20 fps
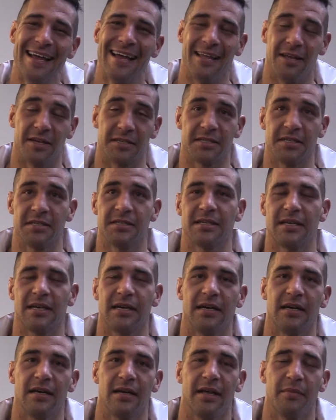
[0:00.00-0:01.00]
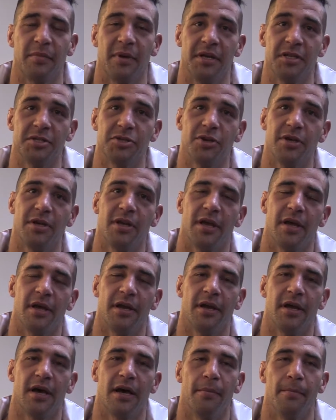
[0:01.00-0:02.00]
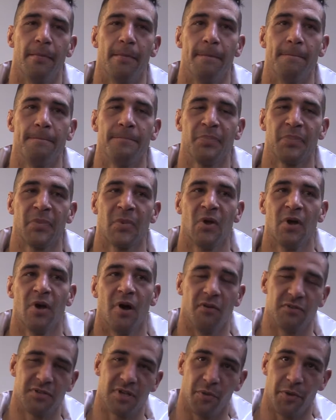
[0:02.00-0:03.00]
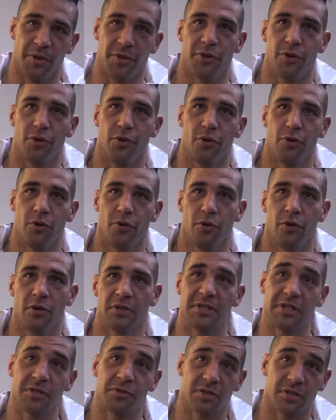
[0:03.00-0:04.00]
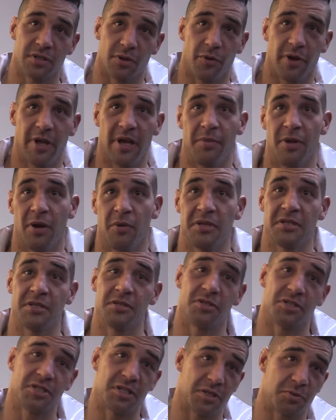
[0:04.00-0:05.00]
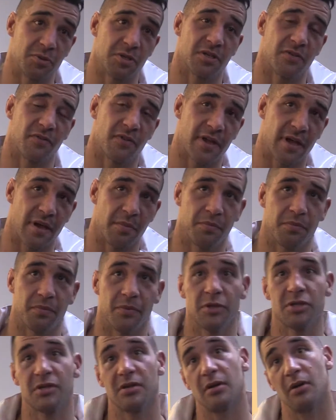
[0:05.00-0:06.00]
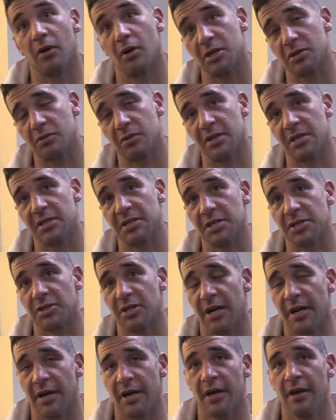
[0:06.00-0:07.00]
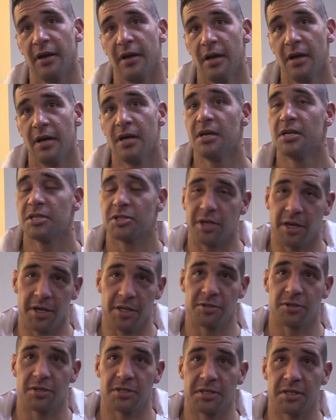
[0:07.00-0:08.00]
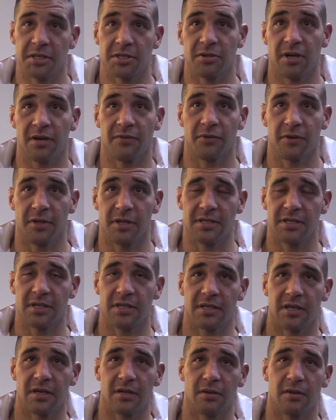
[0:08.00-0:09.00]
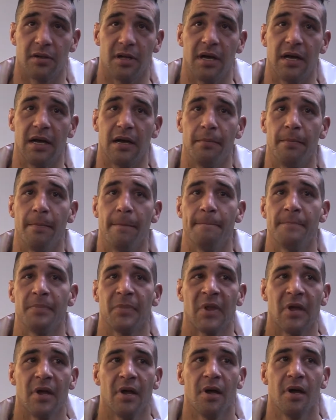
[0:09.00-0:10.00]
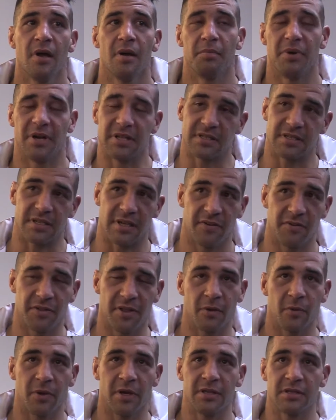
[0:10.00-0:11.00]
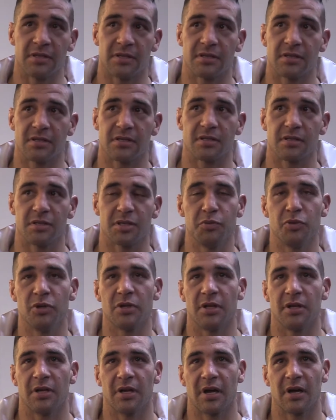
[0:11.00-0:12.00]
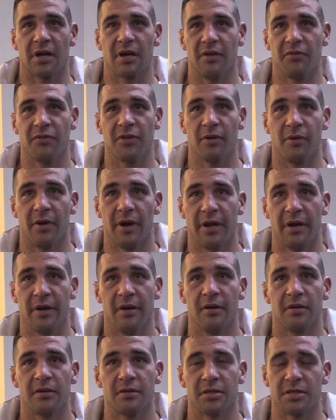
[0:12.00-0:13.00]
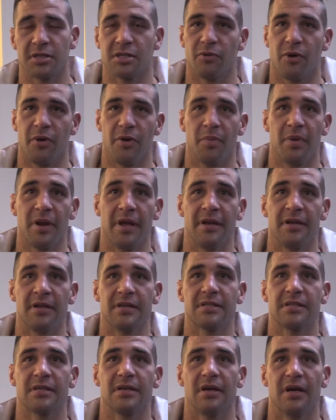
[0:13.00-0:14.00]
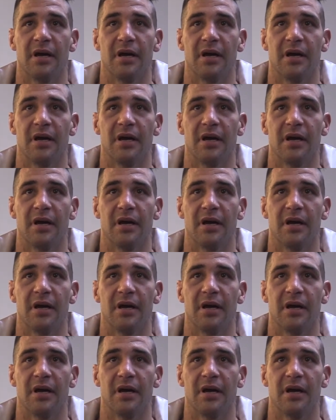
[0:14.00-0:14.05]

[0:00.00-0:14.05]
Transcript: Yeah, since I had my injury, and obviously I went through 6 weeks of rehab, then I went into 6 weeks of camp, into the last one, the 6-rounder, straight into a 6-round for this title. But everything went smoothly, like everything ran just the way we planned it.